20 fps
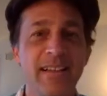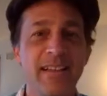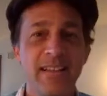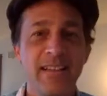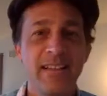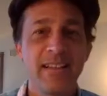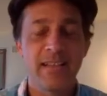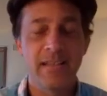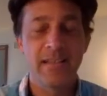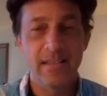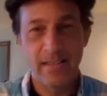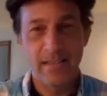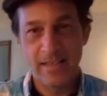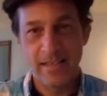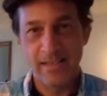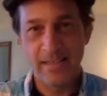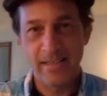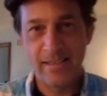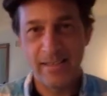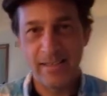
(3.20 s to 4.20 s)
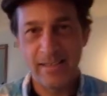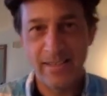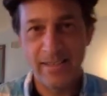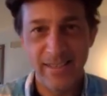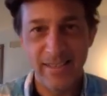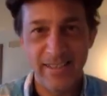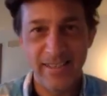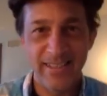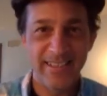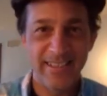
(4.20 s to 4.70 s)

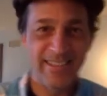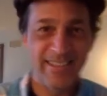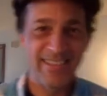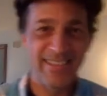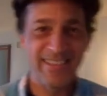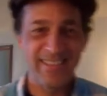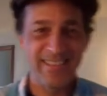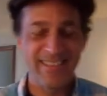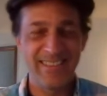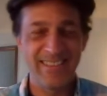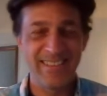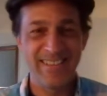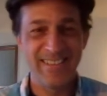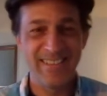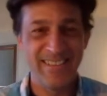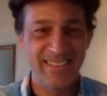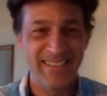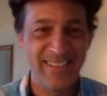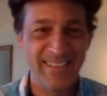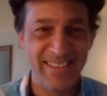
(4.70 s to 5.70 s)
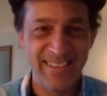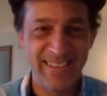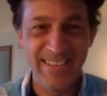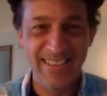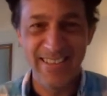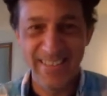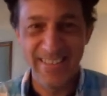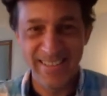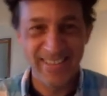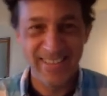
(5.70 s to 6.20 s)

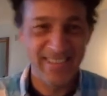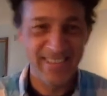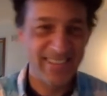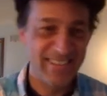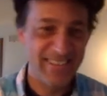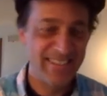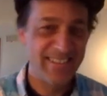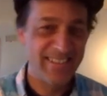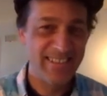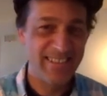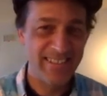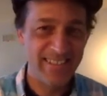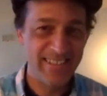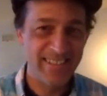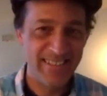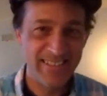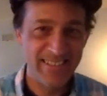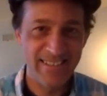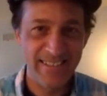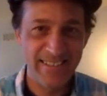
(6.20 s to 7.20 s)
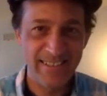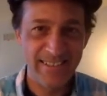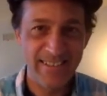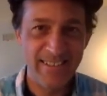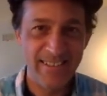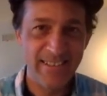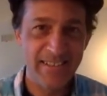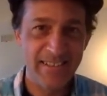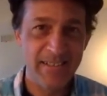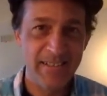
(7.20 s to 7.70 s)

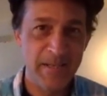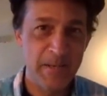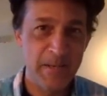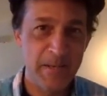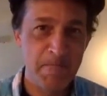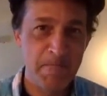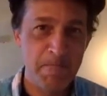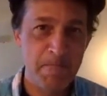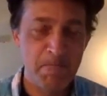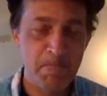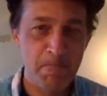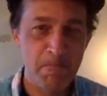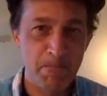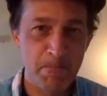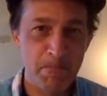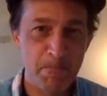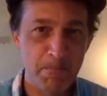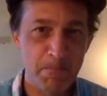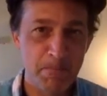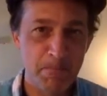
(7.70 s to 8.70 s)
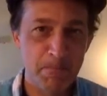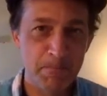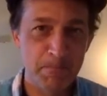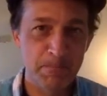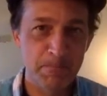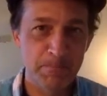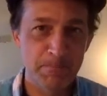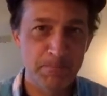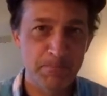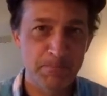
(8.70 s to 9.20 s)

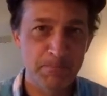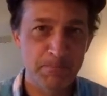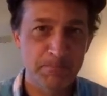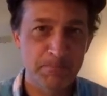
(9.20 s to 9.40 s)
The person shown says nothing.